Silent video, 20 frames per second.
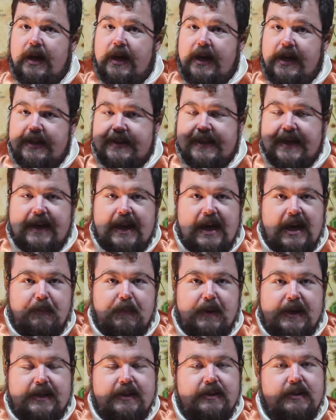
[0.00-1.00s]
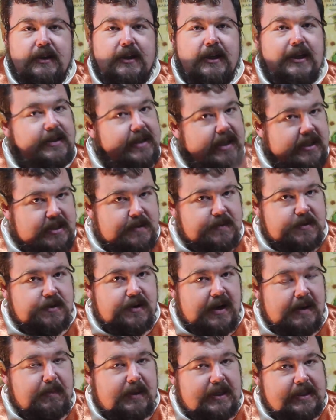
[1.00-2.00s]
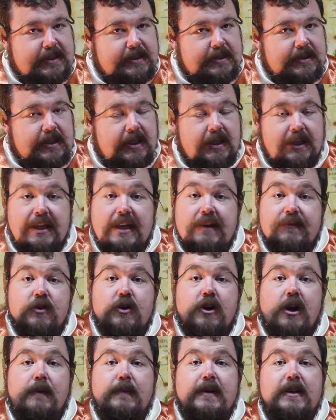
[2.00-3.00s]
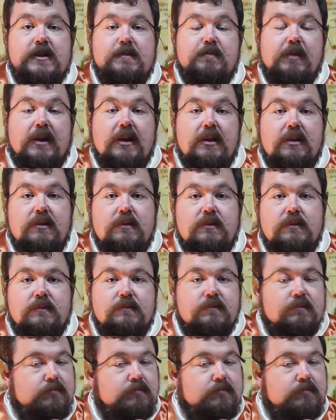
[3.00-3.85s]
hit that like button, hit that subscribe button, leave your comments below,